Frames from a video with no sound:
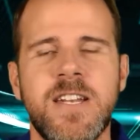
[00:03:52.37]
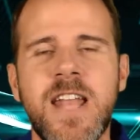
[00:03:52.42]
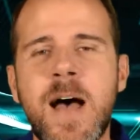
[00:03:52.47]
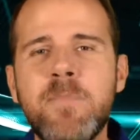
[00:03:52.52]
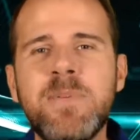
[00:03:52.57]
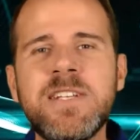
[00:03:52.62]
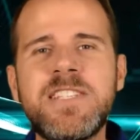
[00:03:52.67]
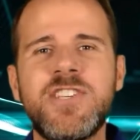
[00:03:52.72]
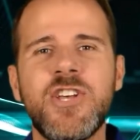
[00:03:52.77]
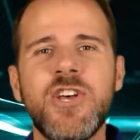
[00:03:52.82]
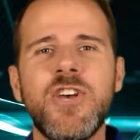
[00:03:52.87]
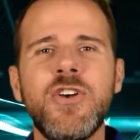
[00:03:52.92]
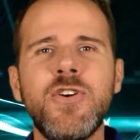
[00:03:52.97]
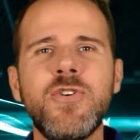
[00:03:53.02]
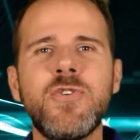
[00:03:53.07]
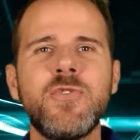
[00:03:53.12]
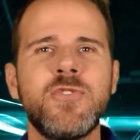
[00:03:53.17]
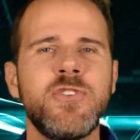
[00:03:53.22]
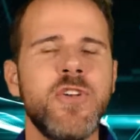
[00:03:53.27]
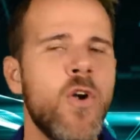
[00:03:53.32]
Number
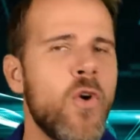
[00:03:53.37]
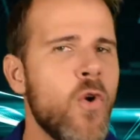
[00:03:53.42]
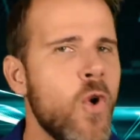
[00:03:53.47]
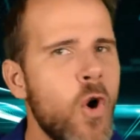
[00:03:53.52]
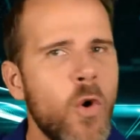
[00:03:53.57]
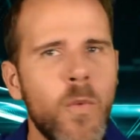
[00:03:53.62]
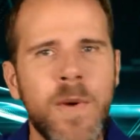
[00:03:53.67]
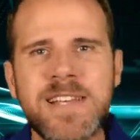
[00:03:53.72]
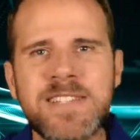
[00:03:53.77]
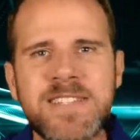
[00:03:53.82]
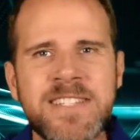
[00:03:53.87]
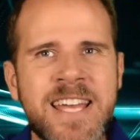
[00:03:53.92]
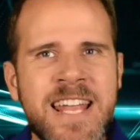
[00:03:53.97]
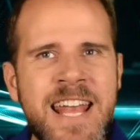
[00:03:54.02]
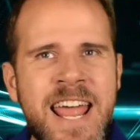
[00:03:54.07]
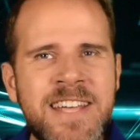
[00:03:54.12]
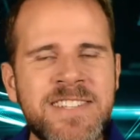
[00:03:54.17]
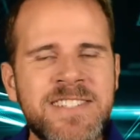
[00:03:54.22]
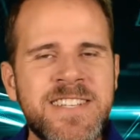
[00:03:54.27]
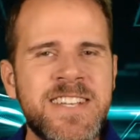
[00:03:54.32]
2, you're always
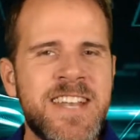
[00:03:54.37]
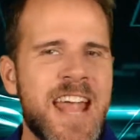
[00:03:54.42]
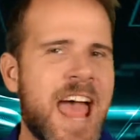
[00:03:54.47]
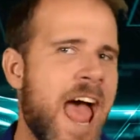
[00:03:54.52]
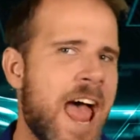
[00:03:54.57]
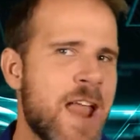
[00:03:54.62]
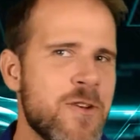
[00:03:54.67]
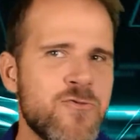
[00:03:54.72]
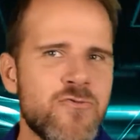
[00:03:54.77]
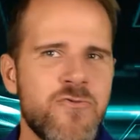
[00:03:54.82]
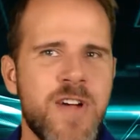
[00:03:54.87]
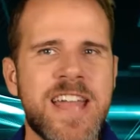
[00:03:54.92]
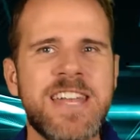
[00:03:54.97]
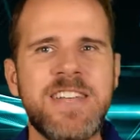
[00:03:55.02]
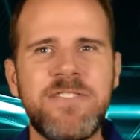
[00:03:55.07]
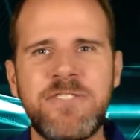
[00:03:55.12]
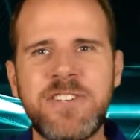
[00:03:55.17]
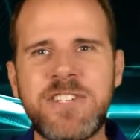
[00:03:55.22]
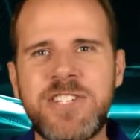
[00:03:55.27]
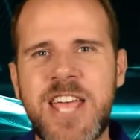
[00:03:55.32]
connected and
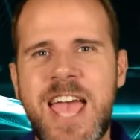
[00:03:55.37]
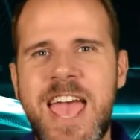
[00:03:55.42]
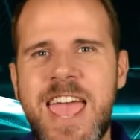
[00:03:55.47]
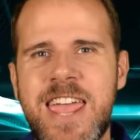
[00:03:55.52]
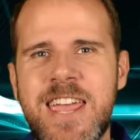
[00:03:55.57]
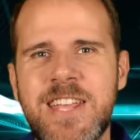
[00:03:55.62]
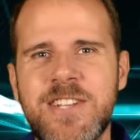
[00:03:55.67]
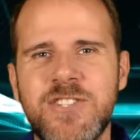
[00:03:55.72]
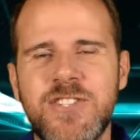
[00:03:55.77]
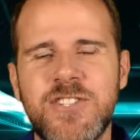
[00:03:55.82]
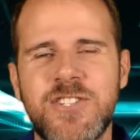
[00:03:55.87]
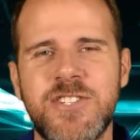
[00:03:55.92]
ready for change.